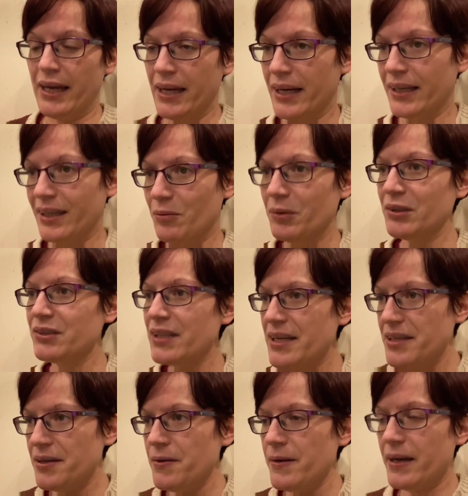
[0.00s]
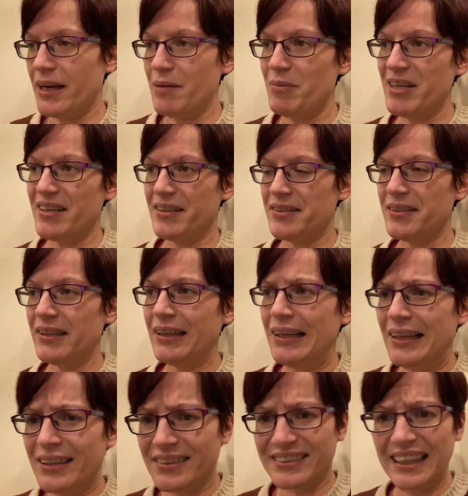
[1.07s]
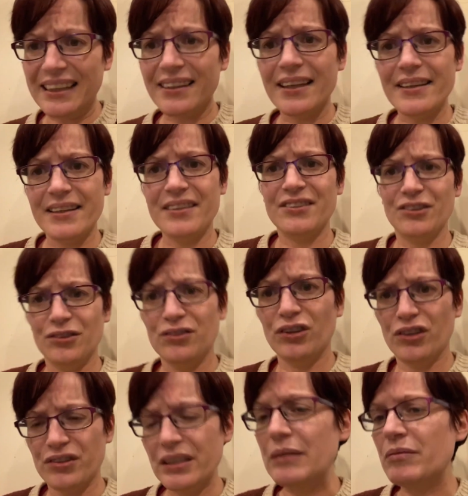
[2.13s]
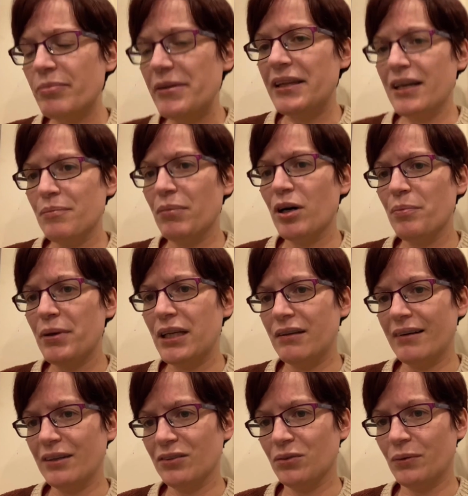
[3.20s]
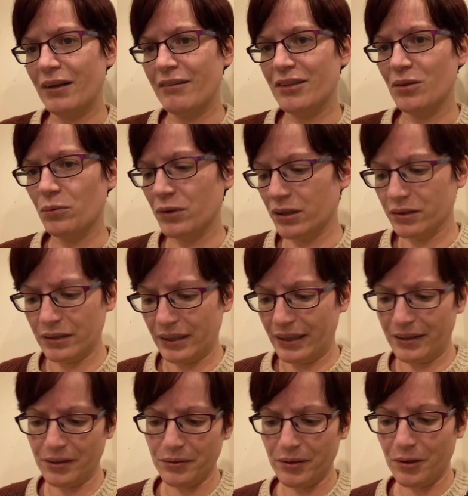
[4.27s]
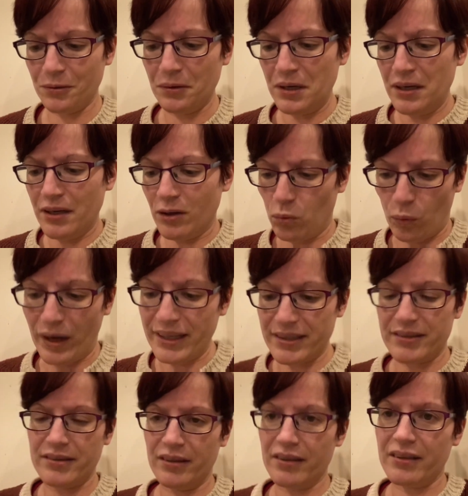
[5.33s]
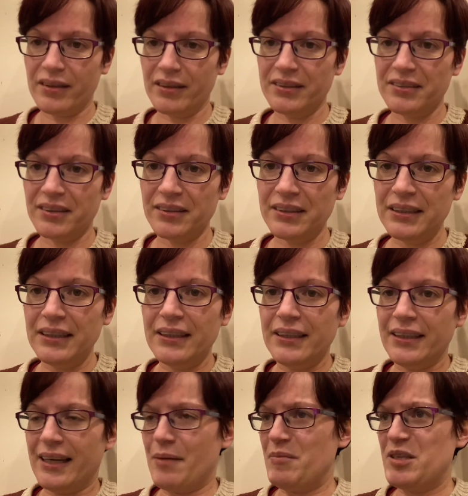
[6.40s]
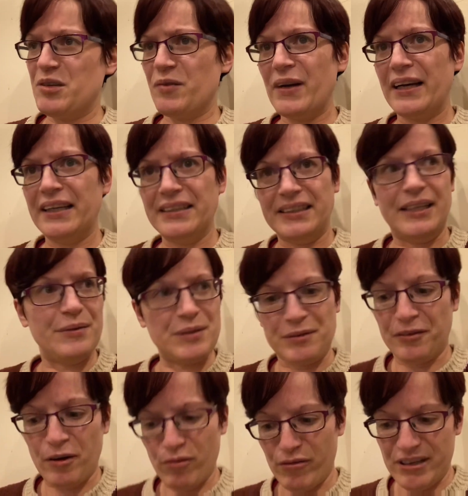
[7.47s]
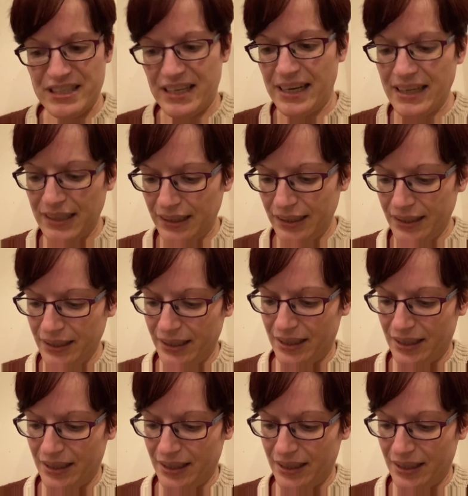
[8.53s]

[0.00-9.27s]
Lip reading: And I will say UK because sadly this does not seem to be that popular elsewhere in the world, and I don't know why it's not caught on. It's a great idea as a form of recycling.